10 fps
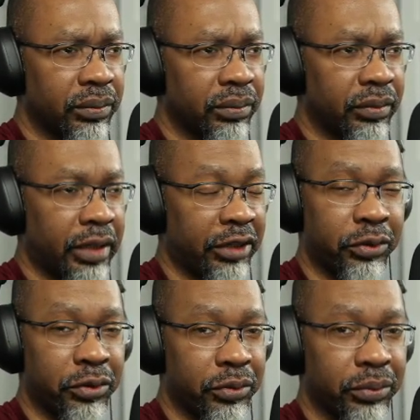
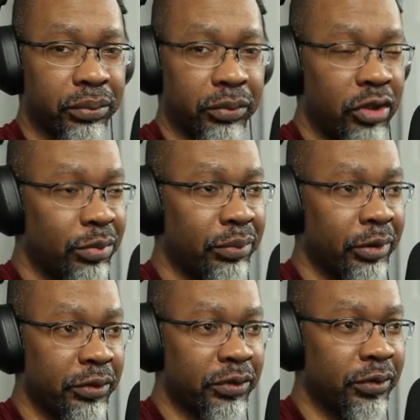actual human
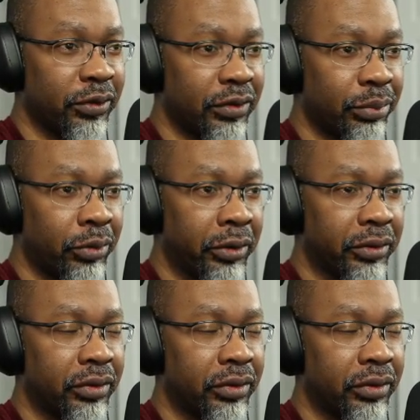person support,